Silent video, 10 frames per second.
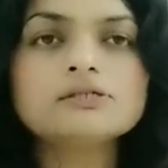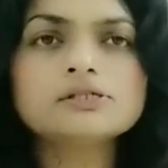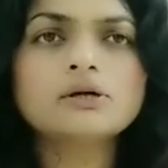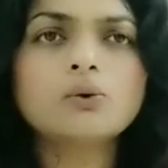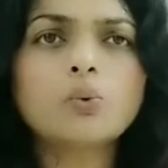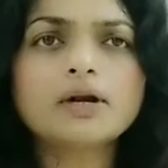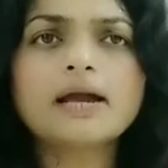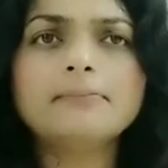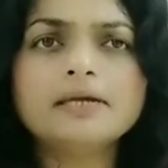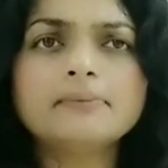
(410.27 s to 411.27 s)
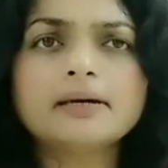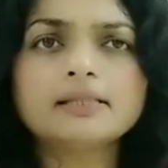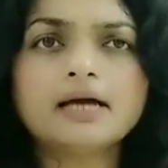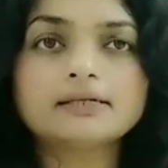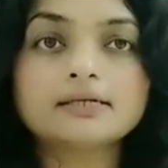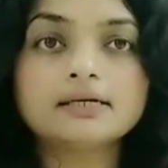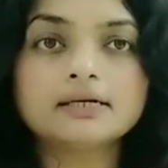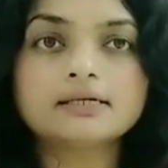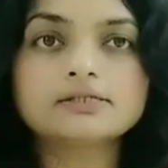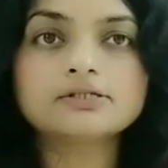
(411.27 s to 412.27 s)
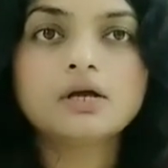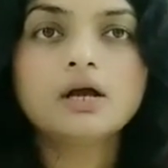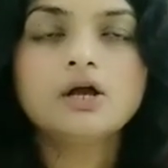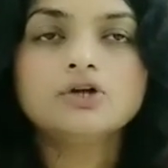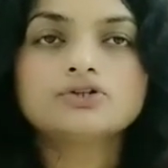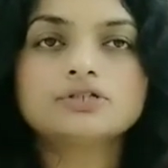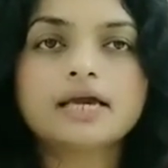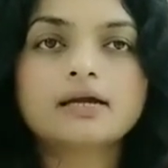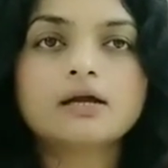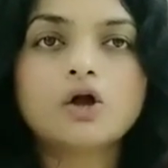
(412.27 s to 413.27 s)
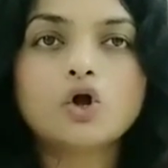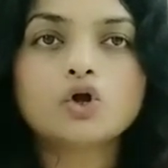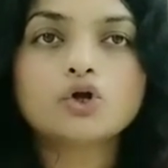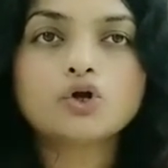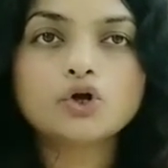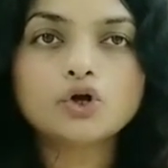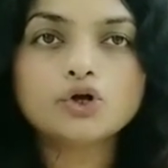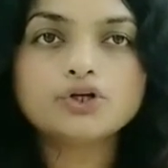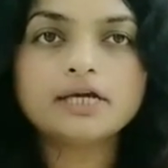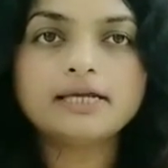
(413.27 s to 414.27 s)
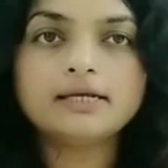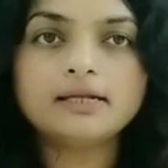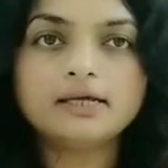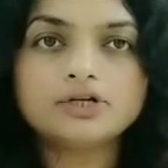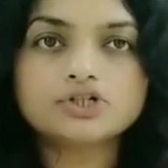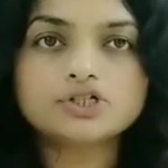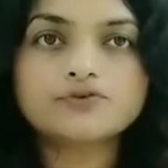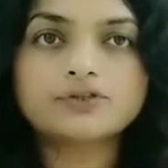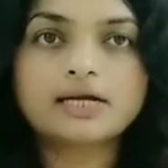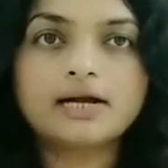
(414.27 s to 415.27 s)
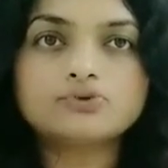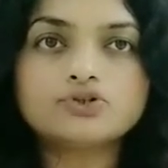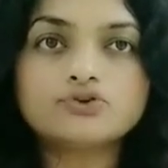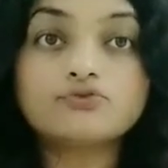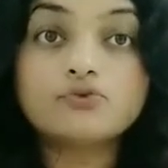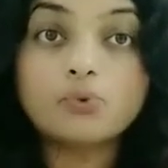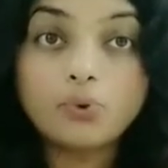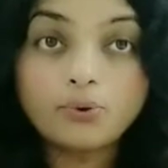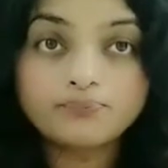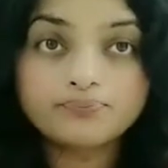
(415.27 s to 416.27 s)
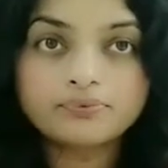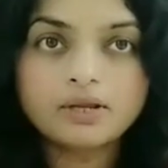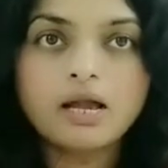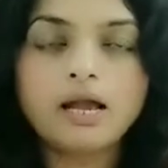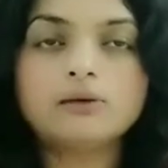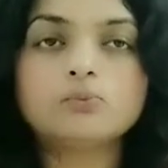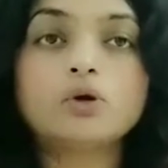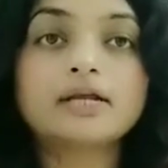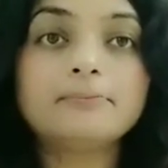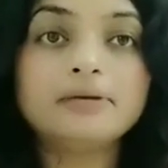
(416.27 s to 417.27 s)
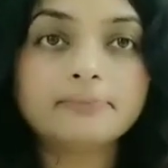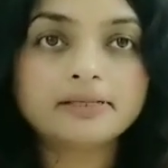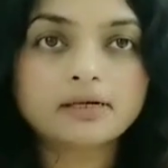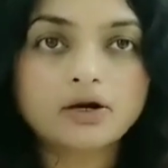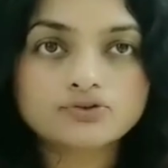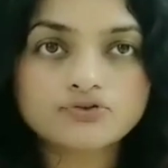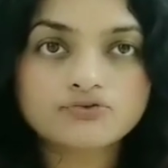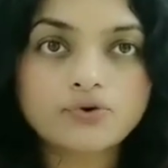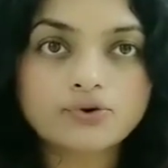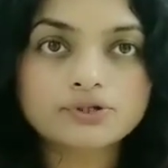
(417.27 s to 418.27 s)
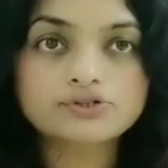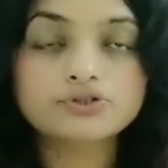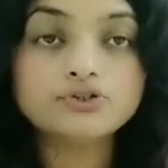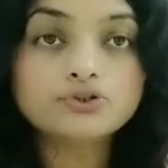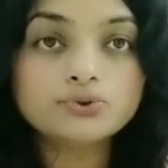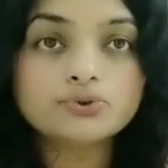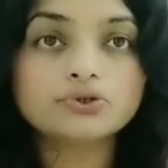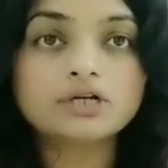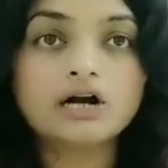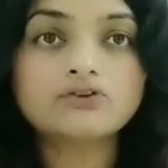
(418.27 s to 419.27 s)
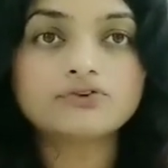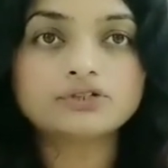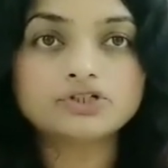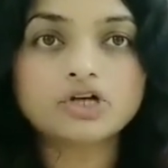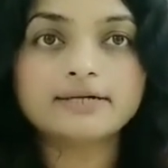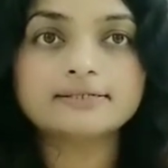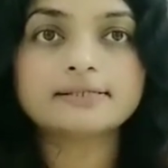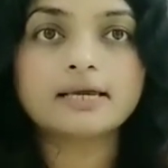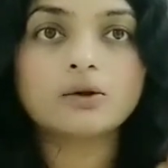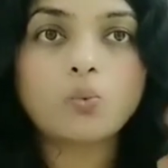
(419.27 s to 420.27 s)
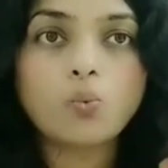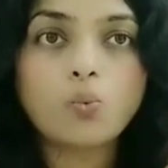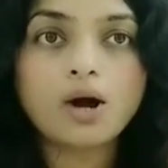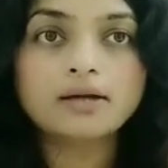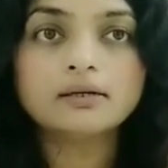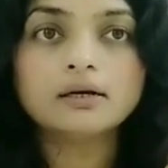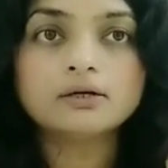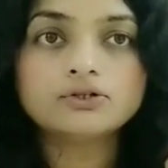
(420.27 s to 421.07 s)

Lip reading: So what I mean by that is to take good inhalations for the count of 4. What I mean by the count of 4 is you could count for the child saying 1,